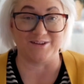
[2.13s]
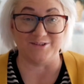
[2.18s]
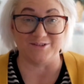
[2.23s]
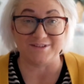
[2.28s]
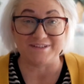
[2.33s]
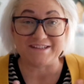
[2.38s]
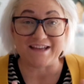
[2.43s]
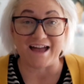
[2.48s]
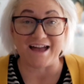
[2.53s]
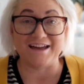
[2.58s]
use
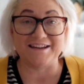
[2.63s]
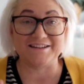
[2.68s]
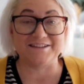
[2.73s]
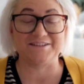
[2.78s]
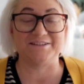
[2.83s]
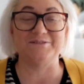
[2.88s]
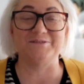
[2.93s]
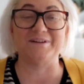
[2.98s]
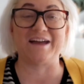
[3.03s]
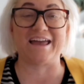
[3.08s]
Tana's
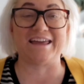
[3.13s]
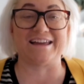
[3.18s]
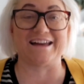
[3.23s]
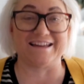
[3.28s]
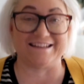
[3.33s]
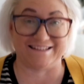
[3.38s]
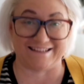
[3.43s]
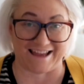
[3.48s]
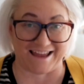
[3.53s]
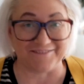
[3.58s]
new AI
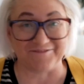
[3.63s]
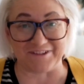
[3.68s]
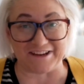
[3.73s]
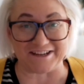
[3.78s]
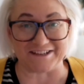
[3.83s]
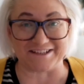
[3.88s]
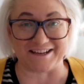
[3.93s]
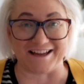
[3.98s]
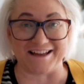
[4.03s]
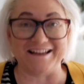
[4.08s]
chat
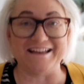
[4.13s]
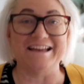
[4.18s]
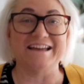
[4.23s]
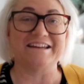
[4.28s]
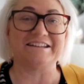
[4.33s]
feature